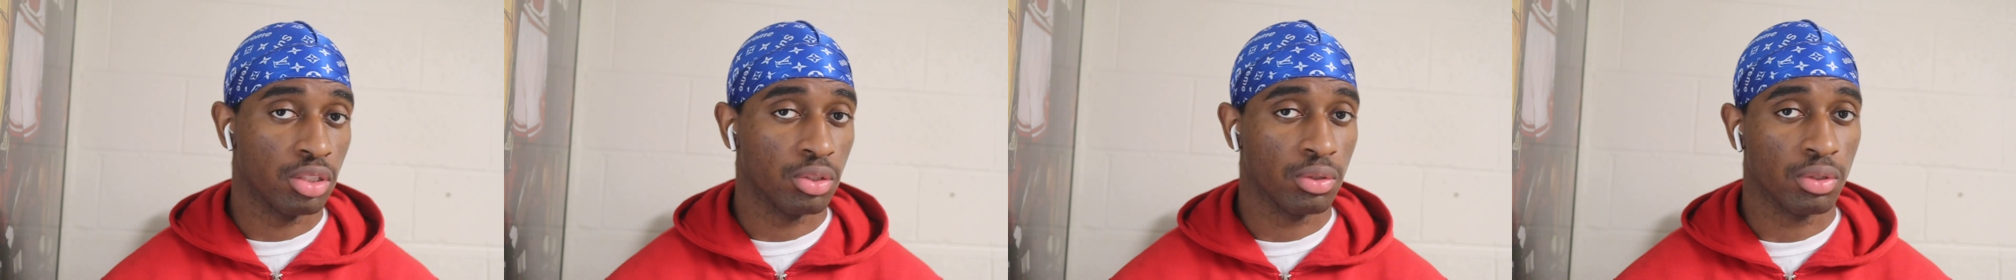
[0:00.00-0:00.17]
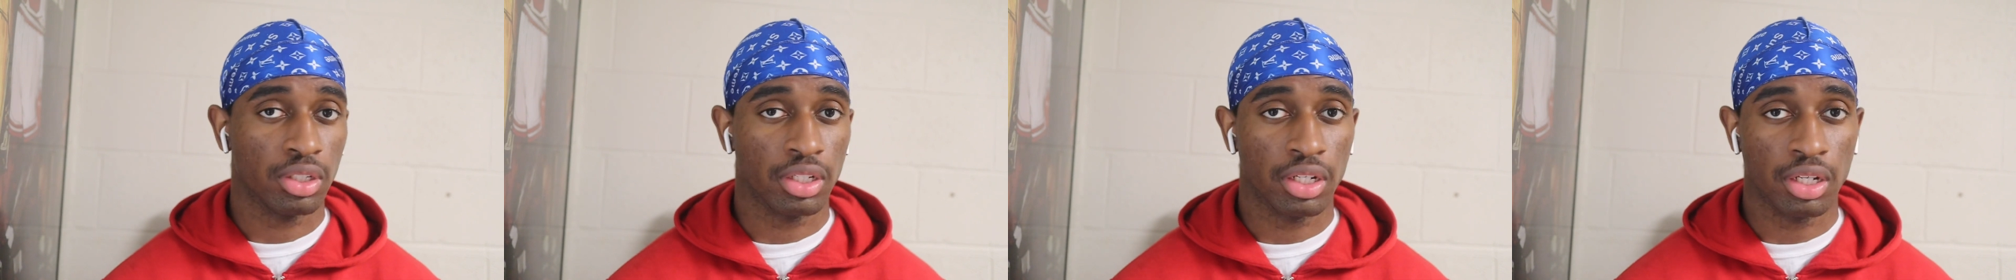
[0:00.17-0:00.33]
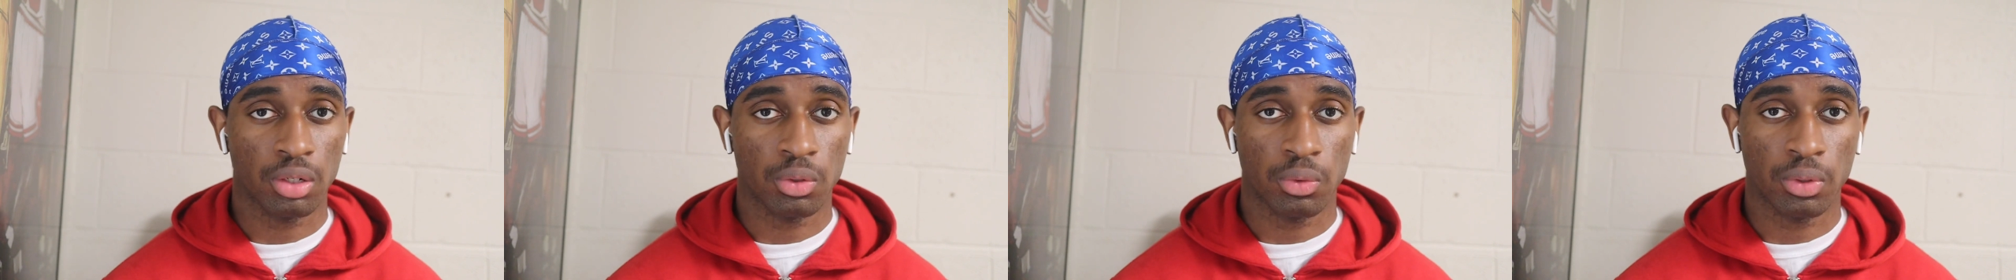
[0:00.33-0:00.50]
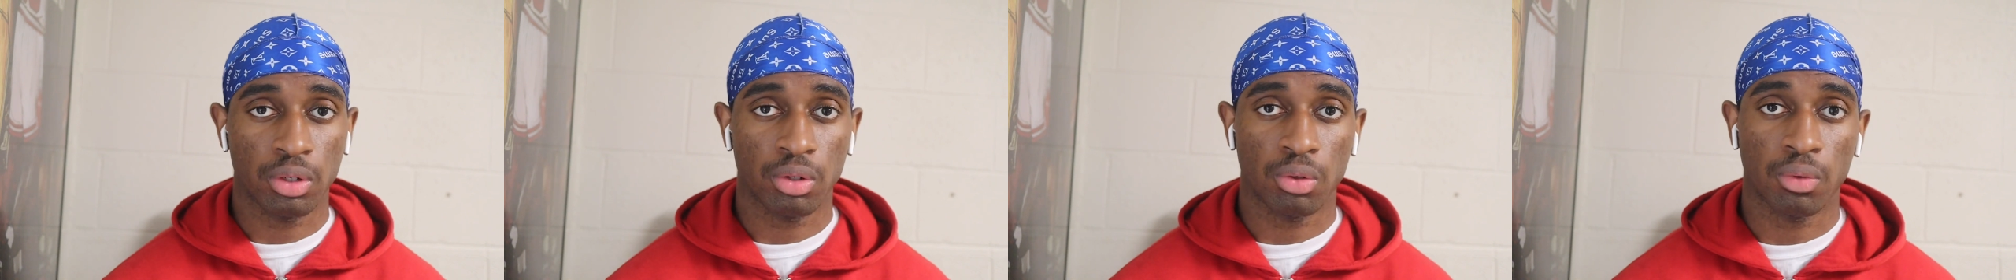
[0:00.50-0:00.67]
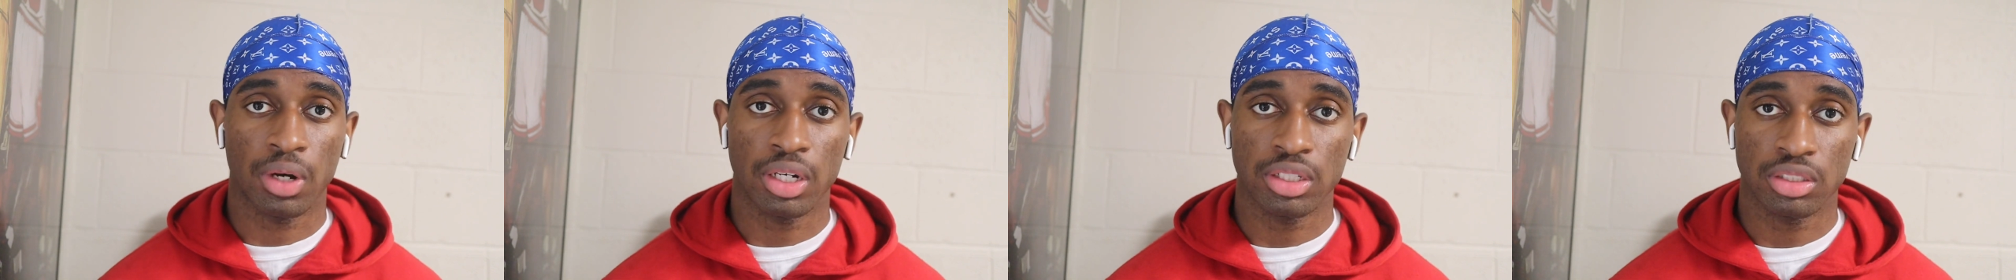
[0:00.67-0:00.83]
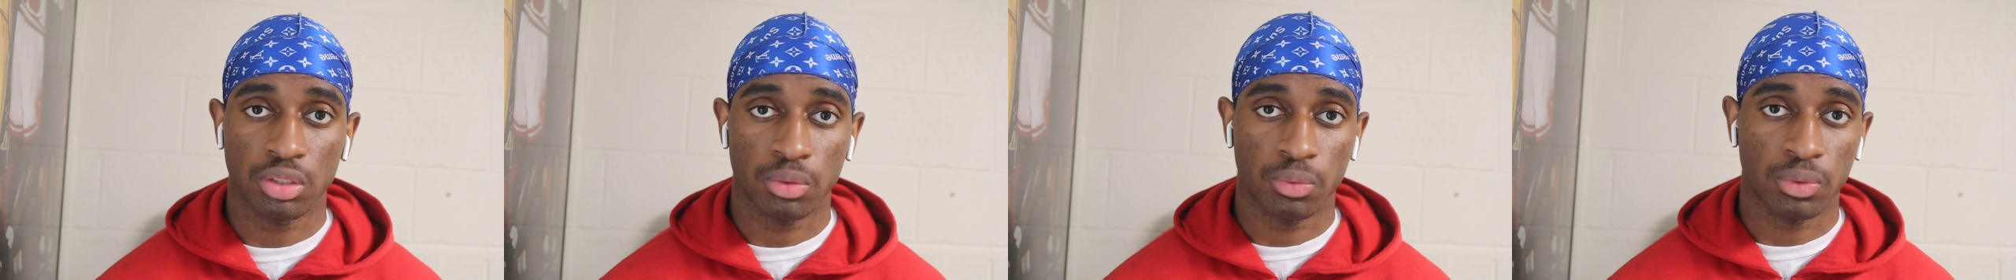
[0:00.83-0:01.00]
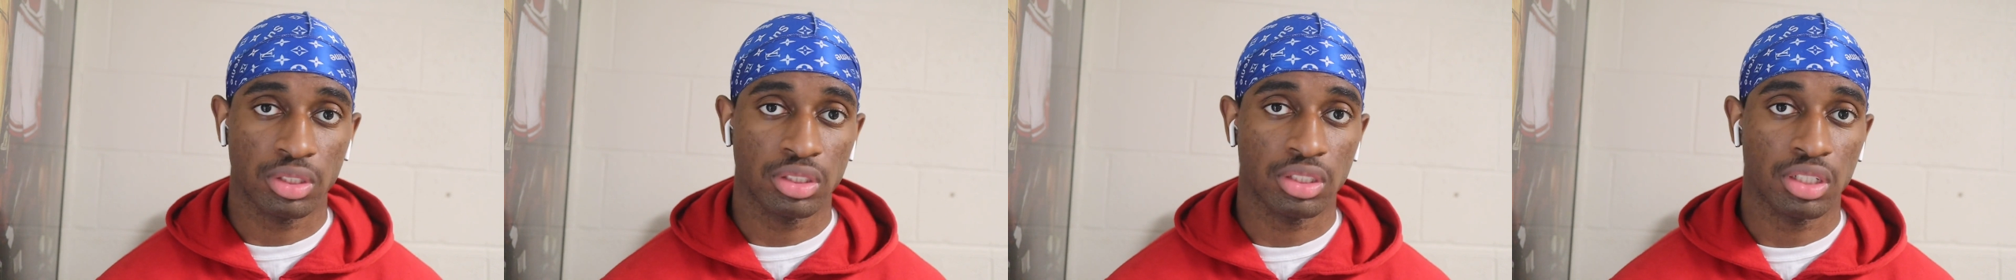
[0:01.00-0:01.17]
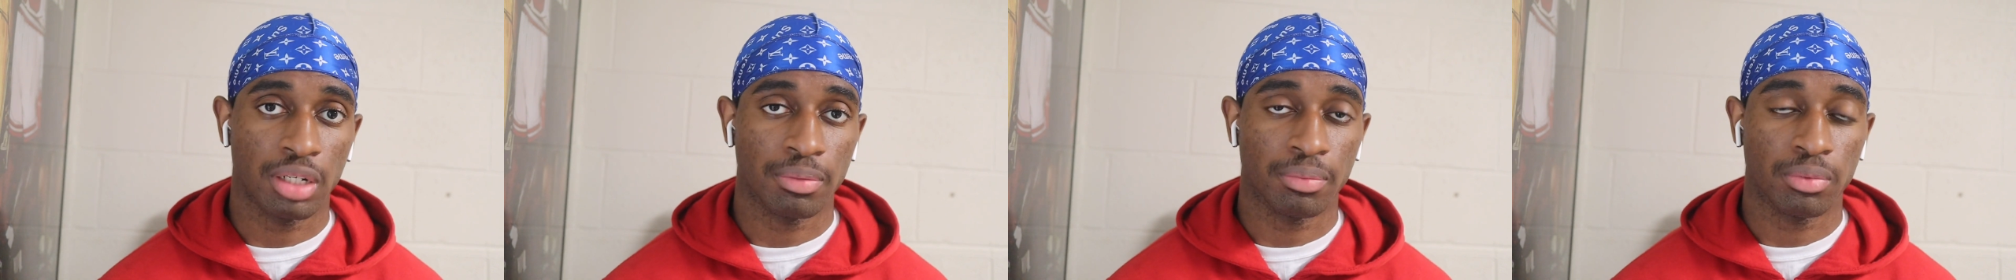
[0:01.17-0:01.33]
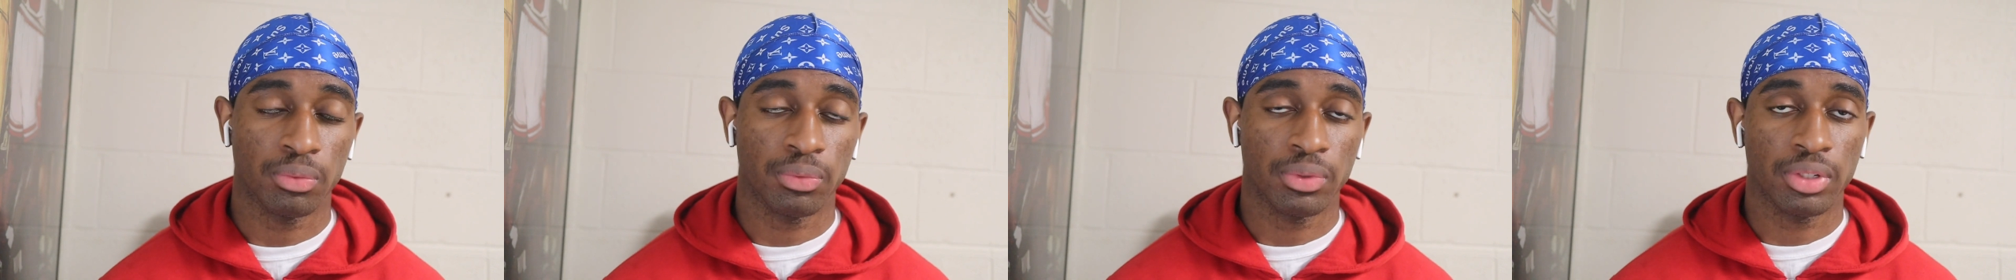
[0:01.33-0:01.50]
You can get away with washing 1
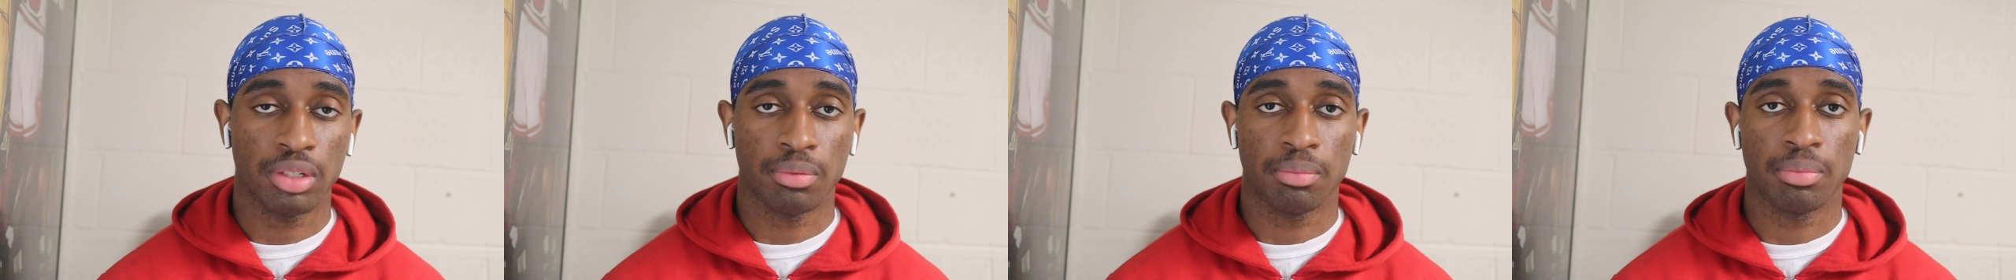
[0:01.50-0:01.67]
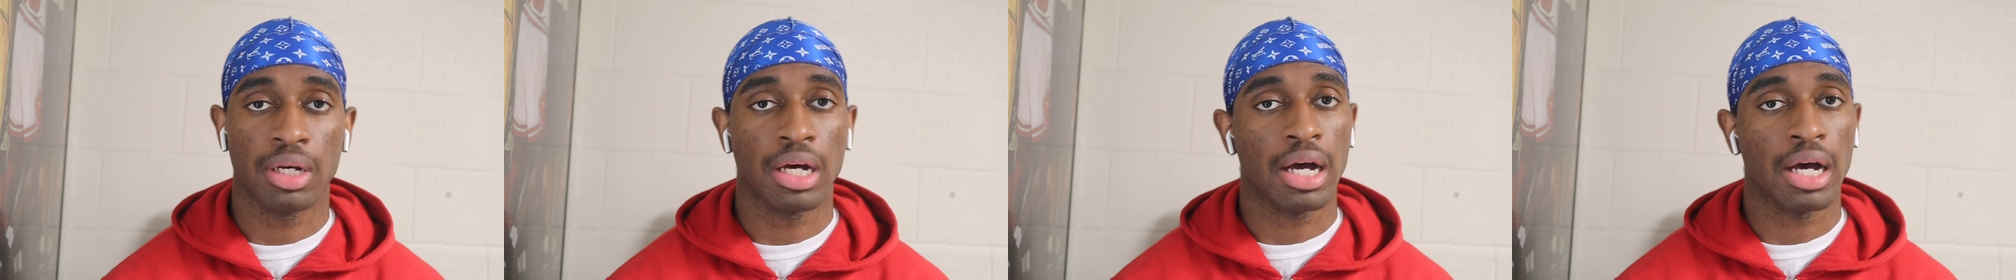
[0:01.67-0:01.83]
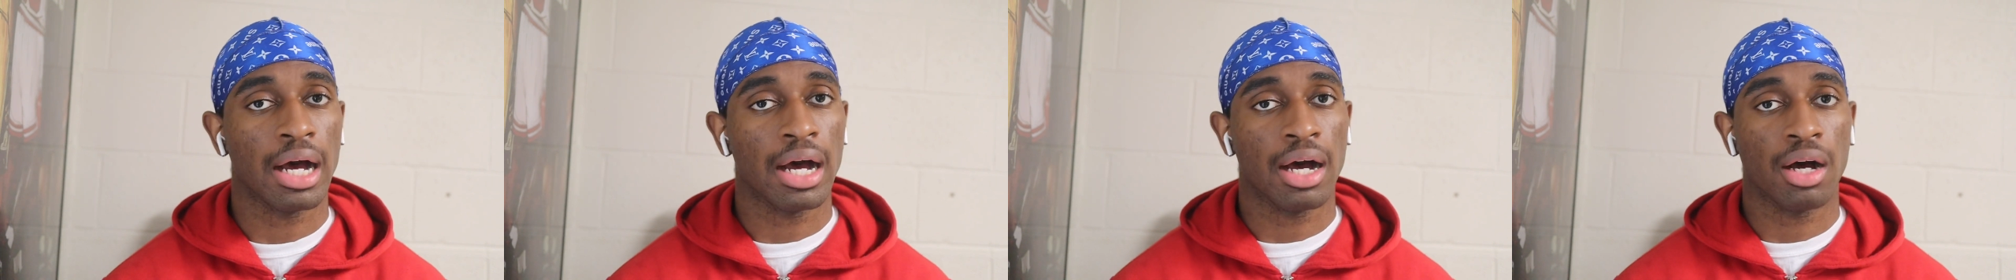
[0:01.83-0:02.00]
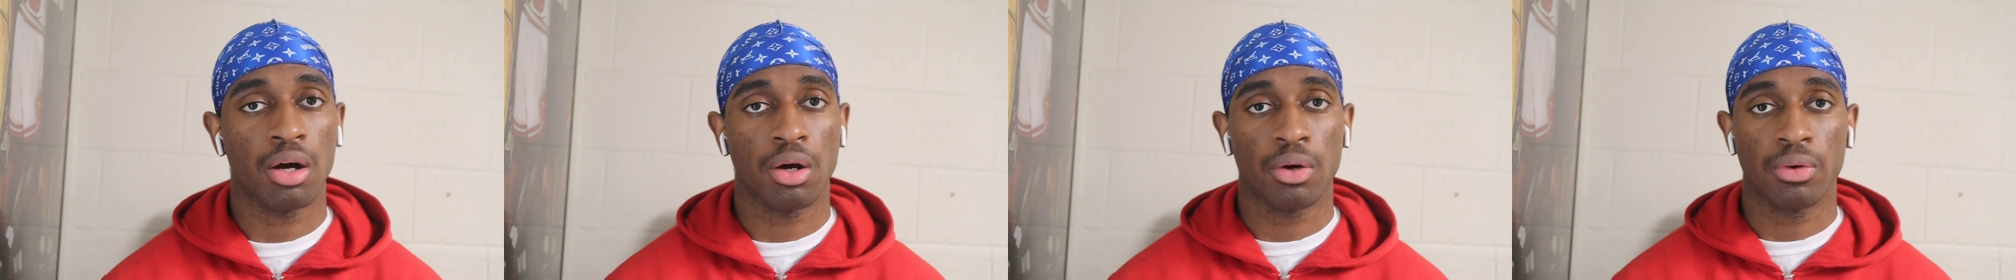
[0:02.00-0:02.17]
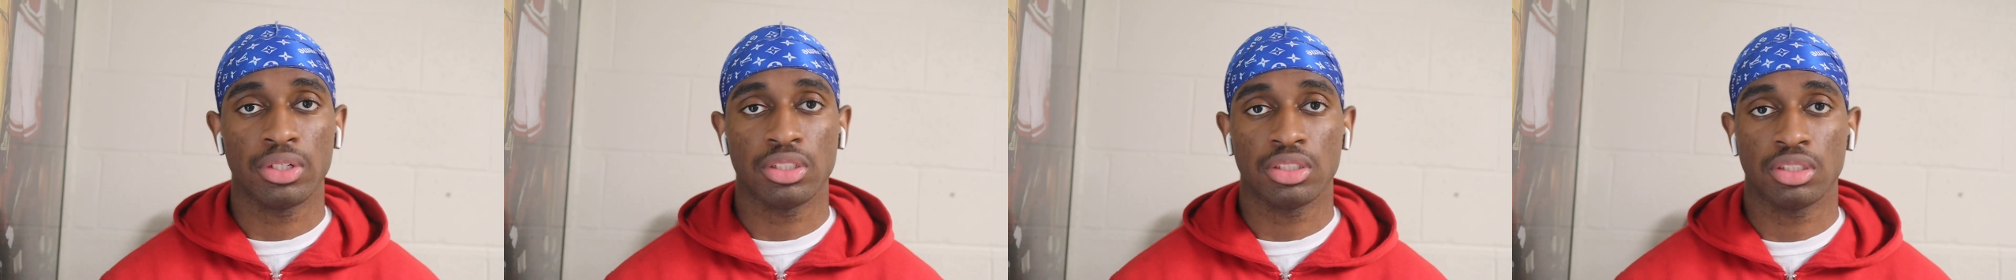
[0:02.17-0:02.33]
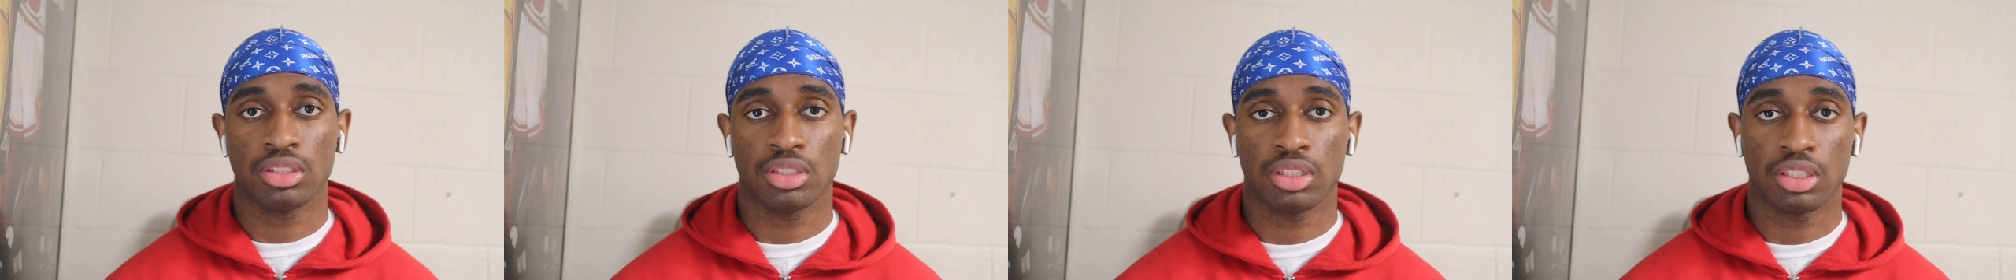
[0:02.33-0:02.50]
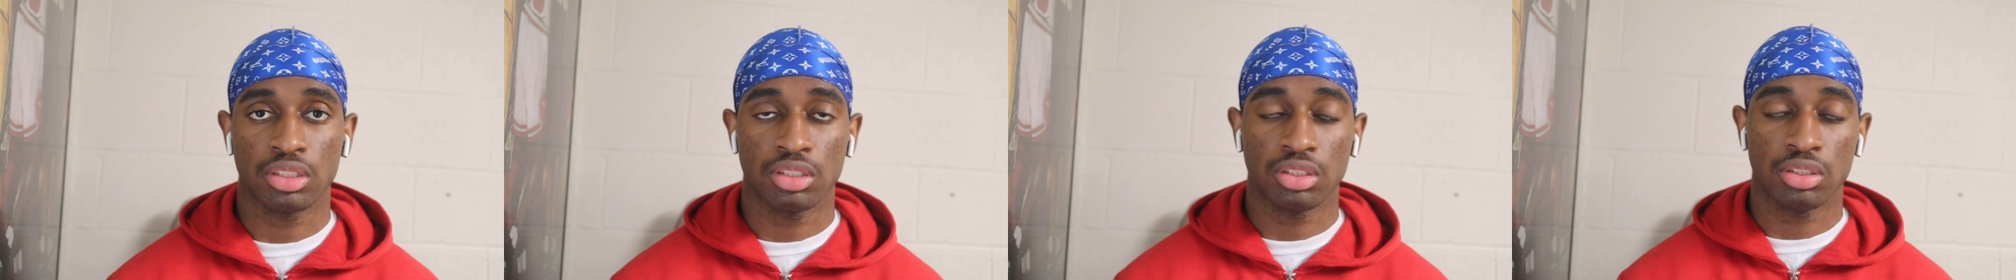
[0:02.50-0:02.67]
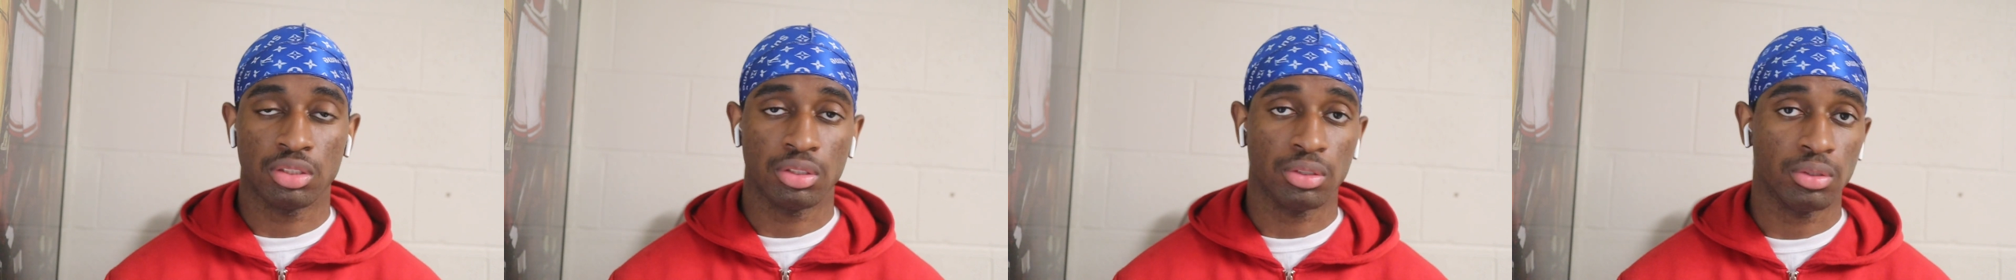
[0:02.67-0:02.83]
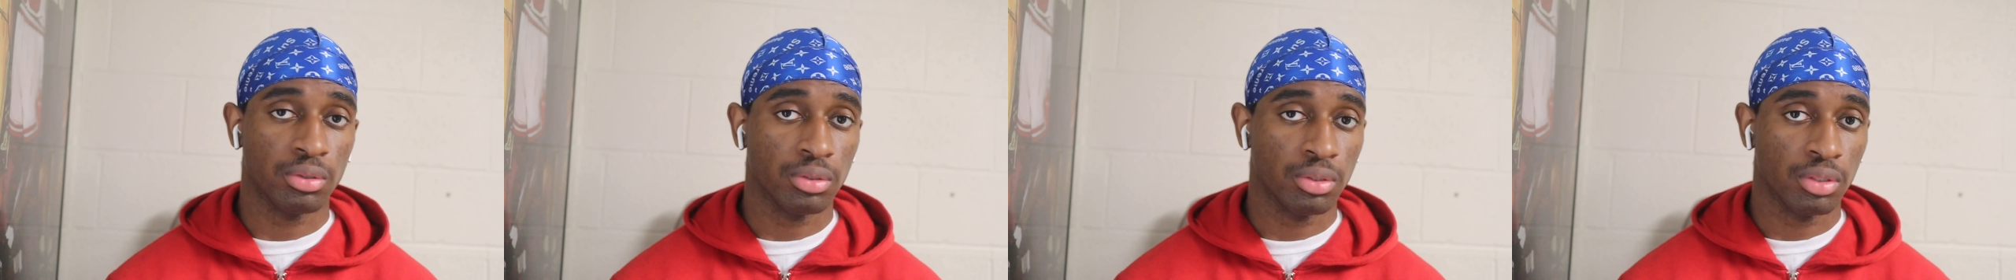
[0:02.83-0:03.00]
time a week, but I always suggest
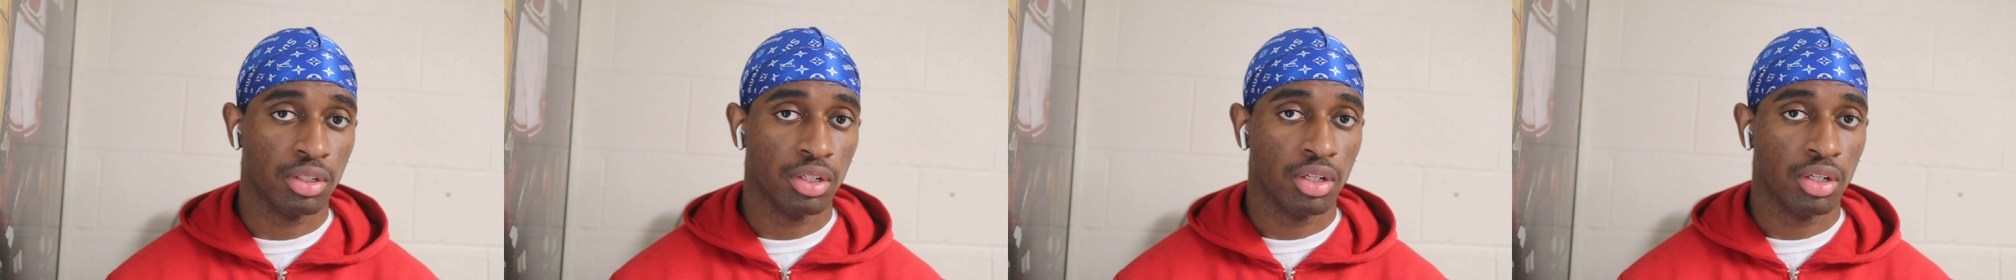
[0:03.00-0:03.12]
2.